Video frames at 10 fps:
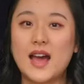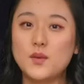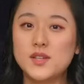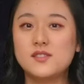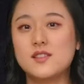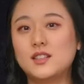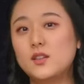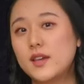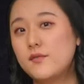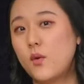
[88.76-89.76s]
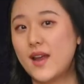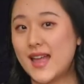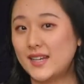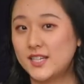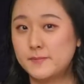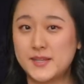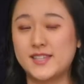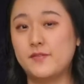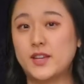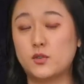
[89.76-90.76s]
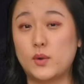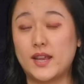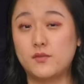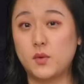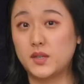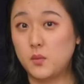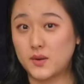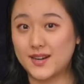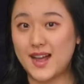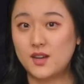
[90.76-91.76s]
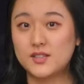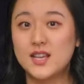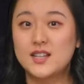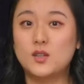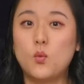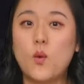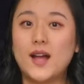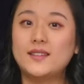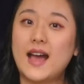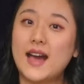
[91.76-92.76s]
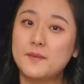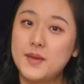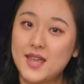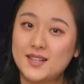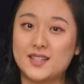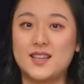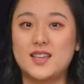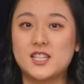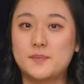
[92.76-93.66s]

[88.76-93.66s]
I was not looking for any specific ring for the workout. The one I picked is